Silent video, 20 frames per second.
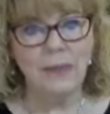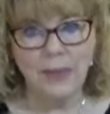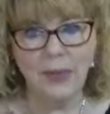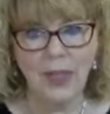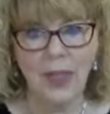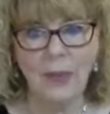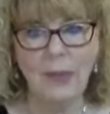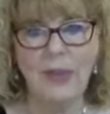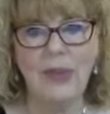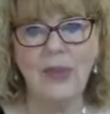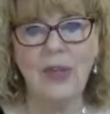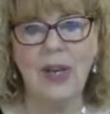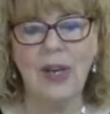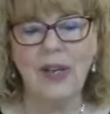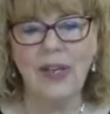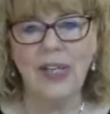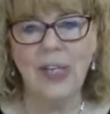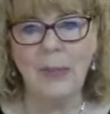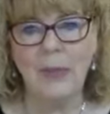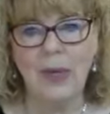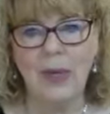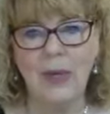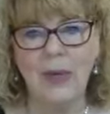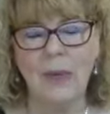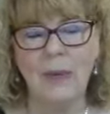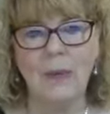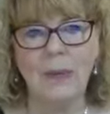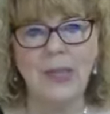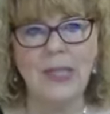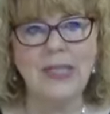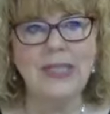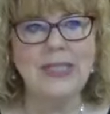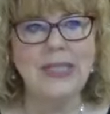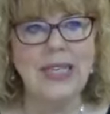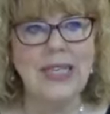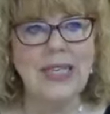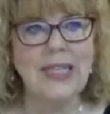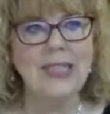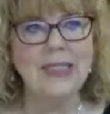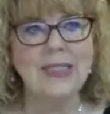I'll be talking about, but it
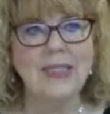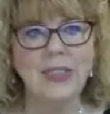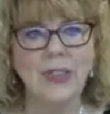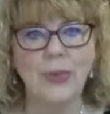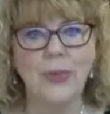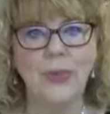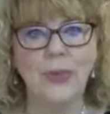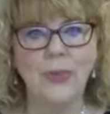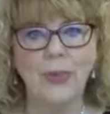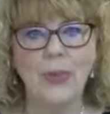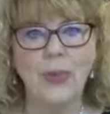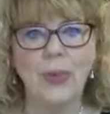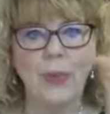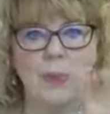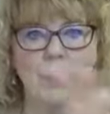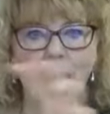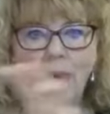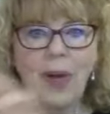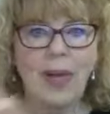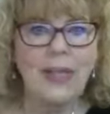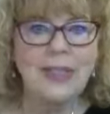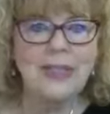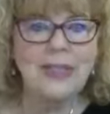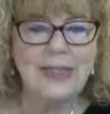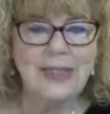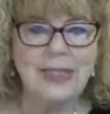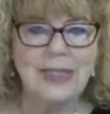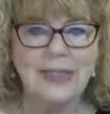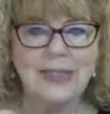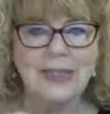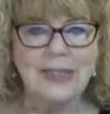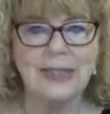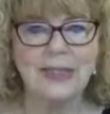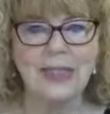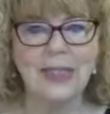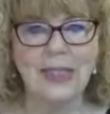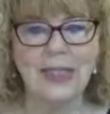takes you through a process